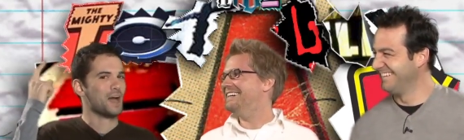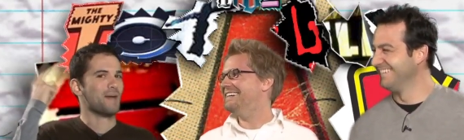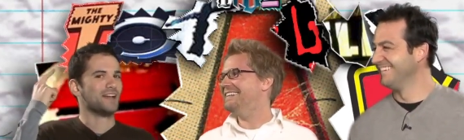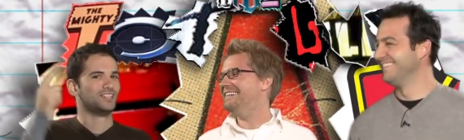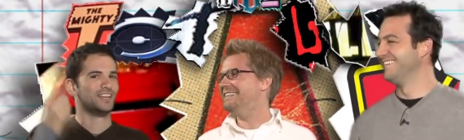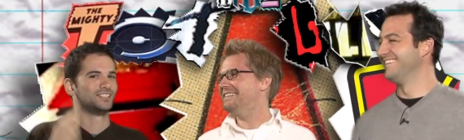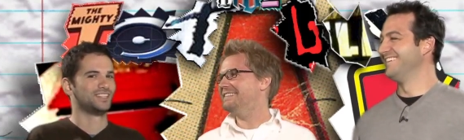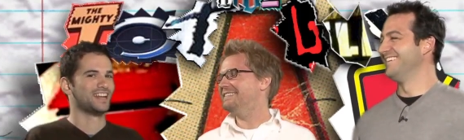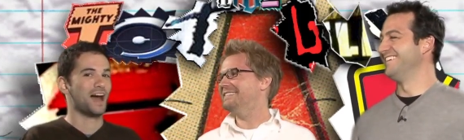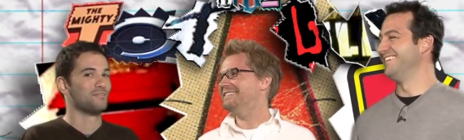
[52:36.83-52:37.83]

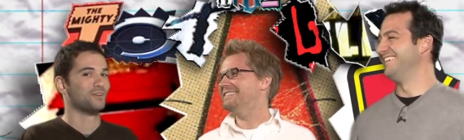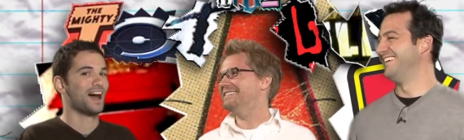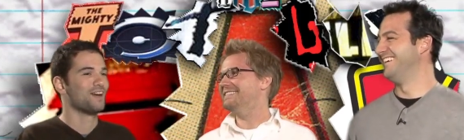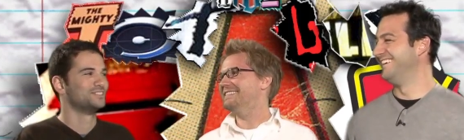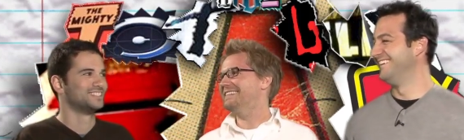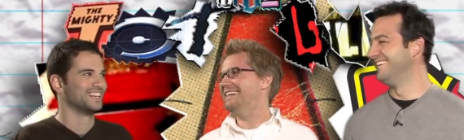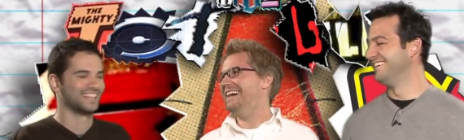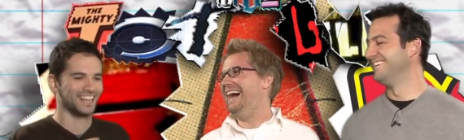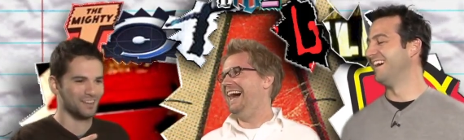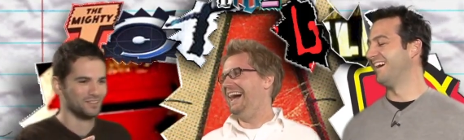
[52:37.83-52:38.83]
Speaker 1: imagination, not what I was
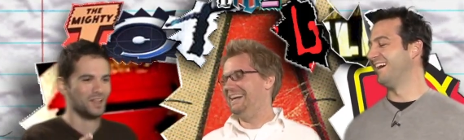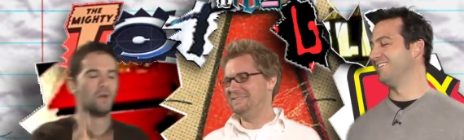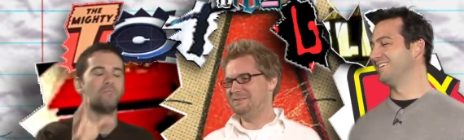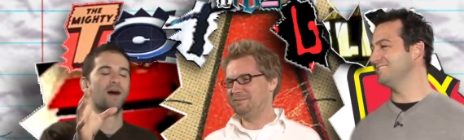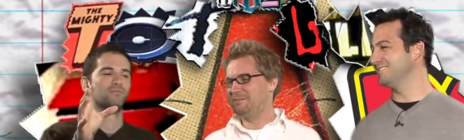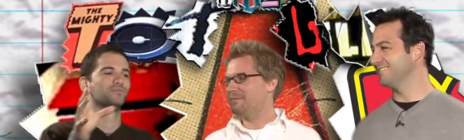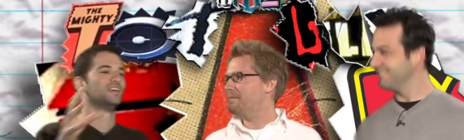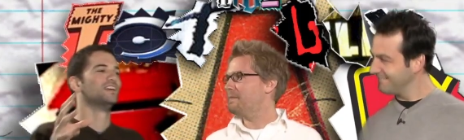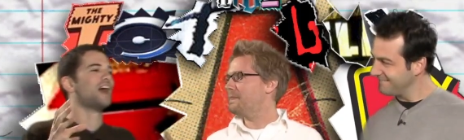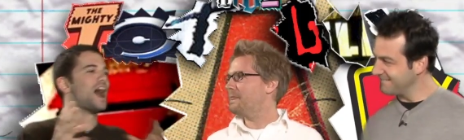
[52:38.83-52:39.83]
thinking. All right, what did but, you?
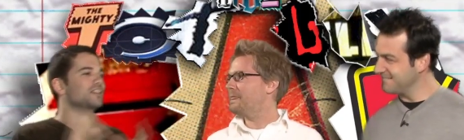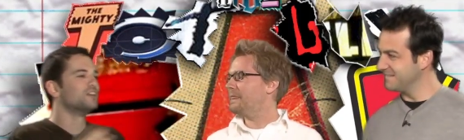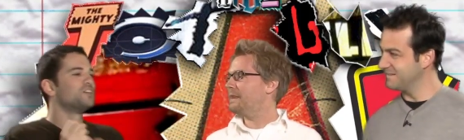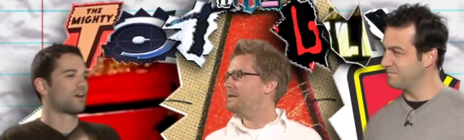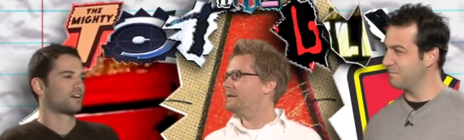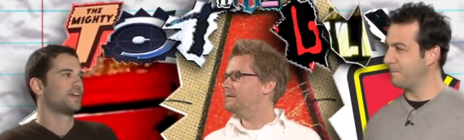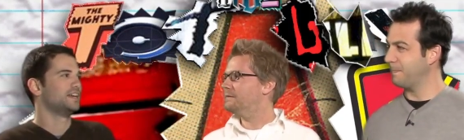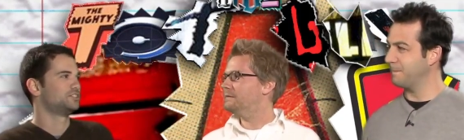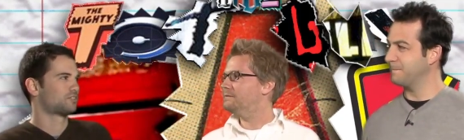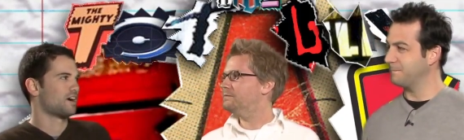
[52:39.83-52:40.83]
I love the
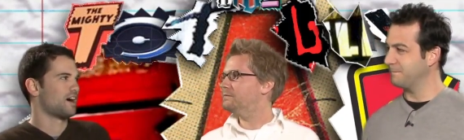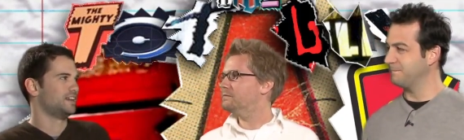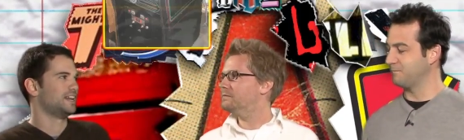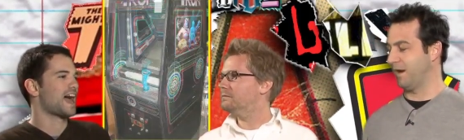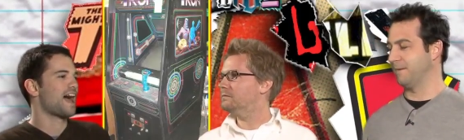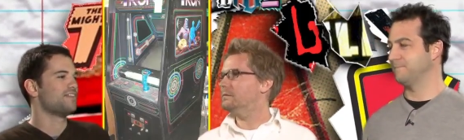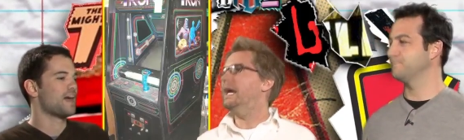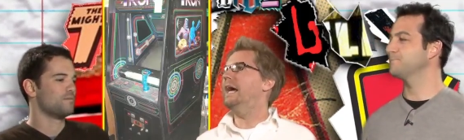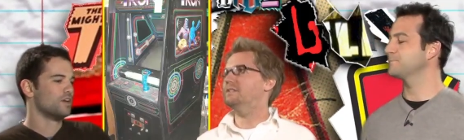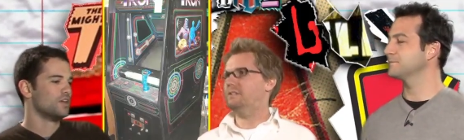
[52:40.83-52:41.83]
arcade Tron. It right. had that.
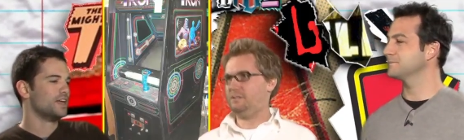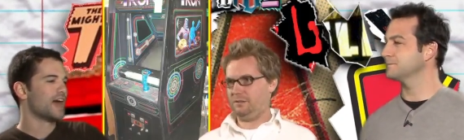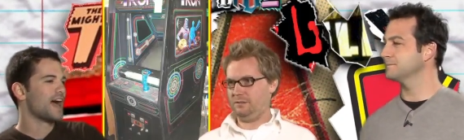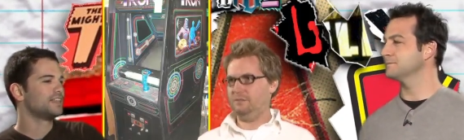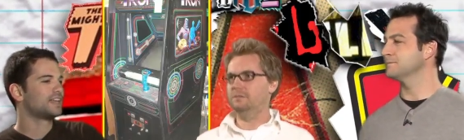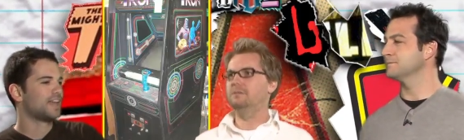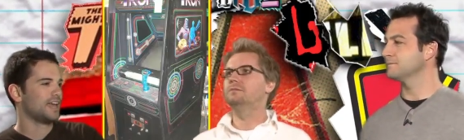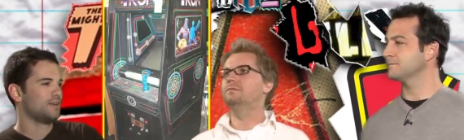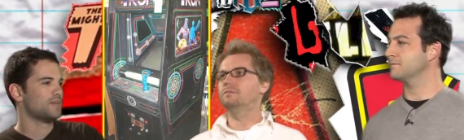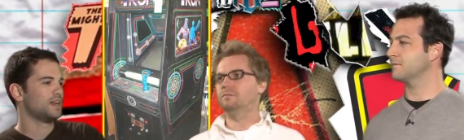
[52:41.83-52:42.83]
Yes. It had the
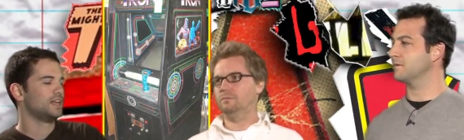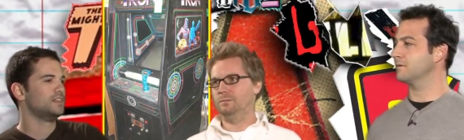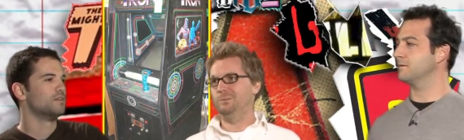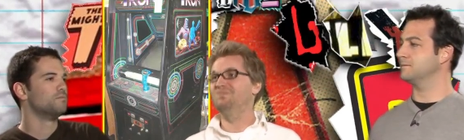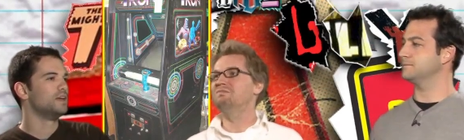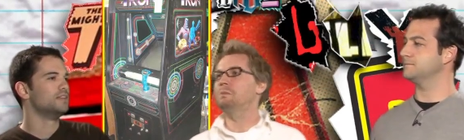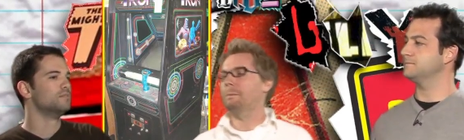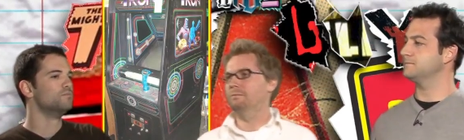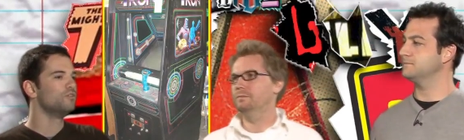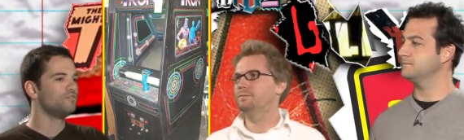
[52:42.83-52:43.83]
game that in the in the
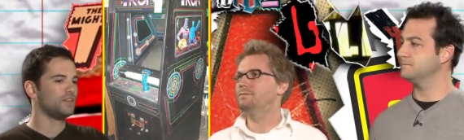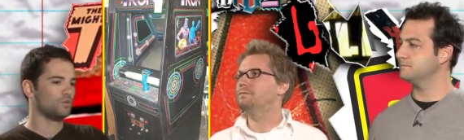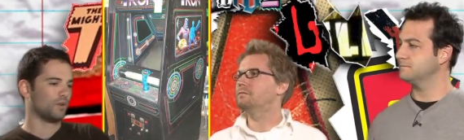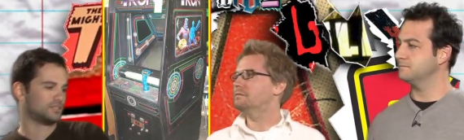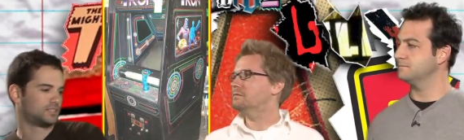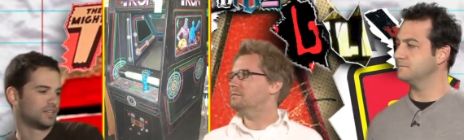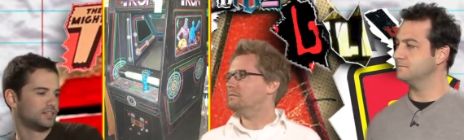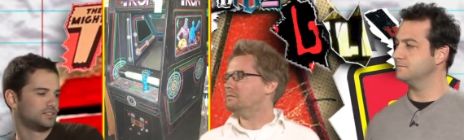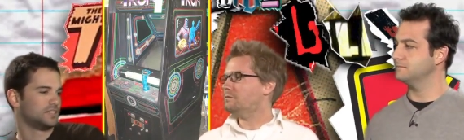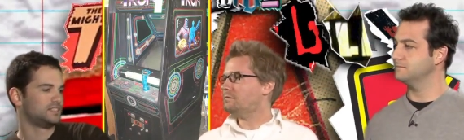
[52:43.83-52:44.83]
movie was
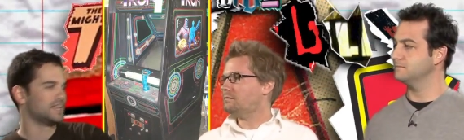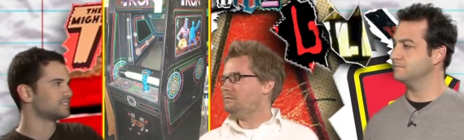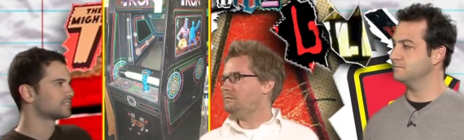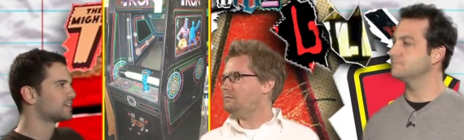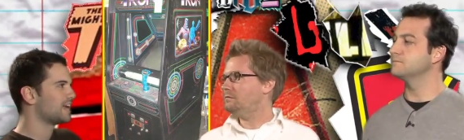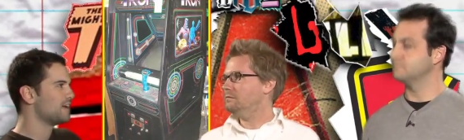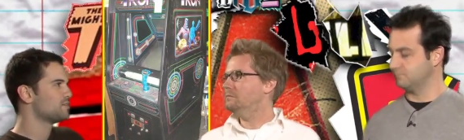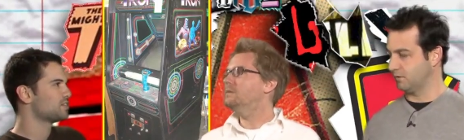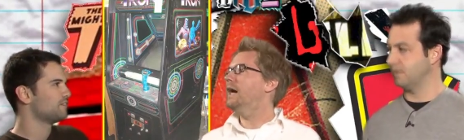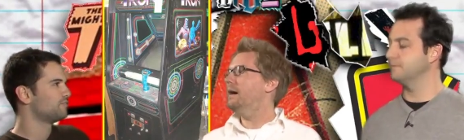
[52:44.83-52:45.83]
the the disc game
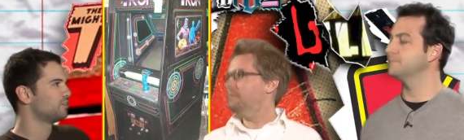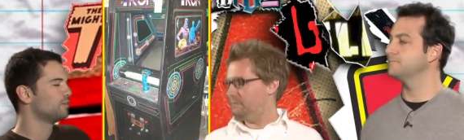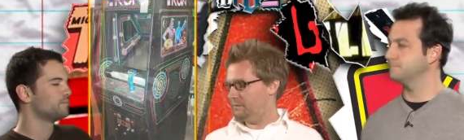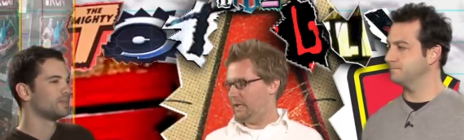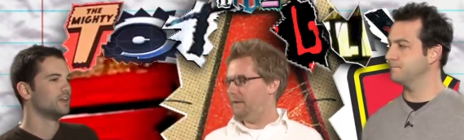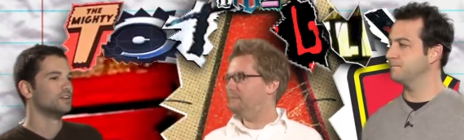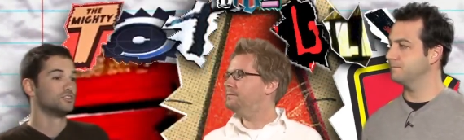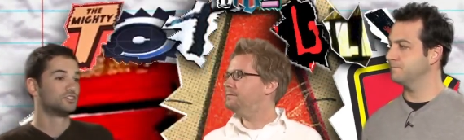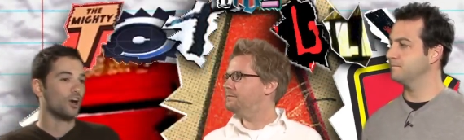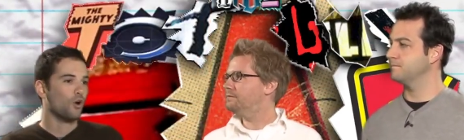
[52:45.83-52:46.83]
that right. they flew. Yeah. yeah.
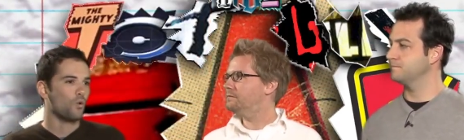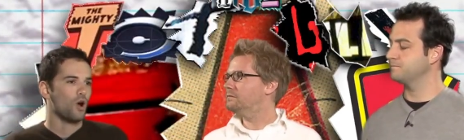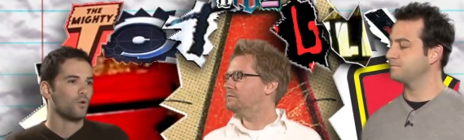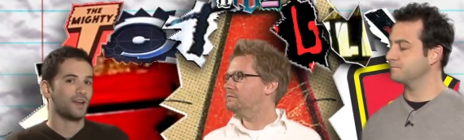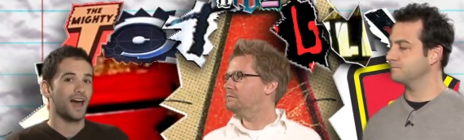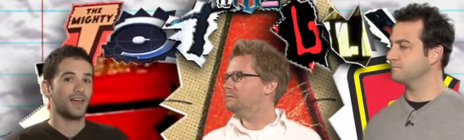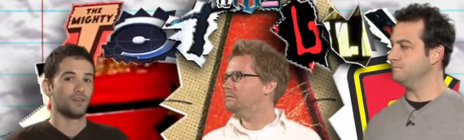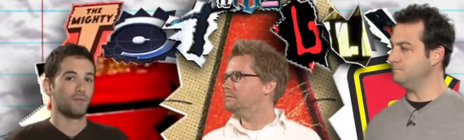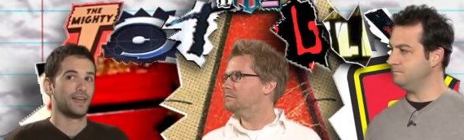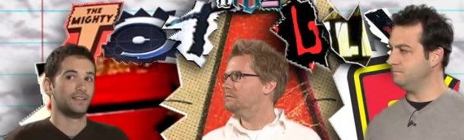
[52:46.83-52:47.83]
So when I
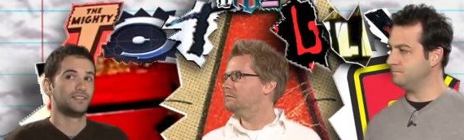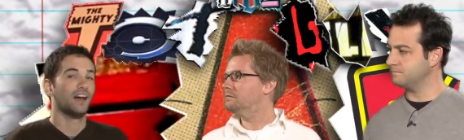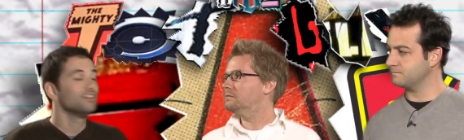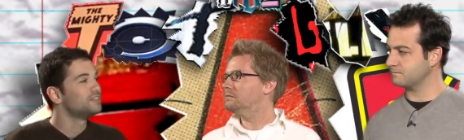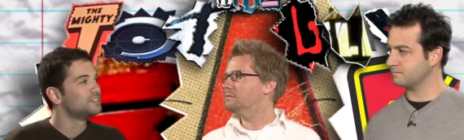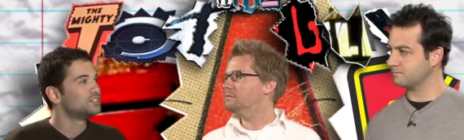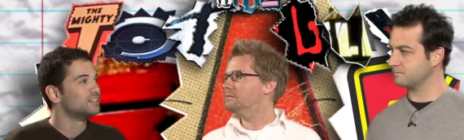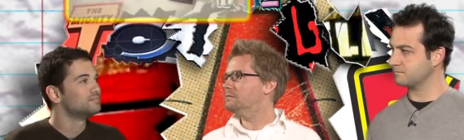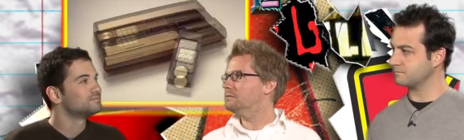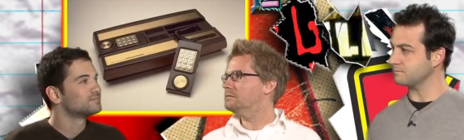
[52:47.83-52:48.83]
my Intellivision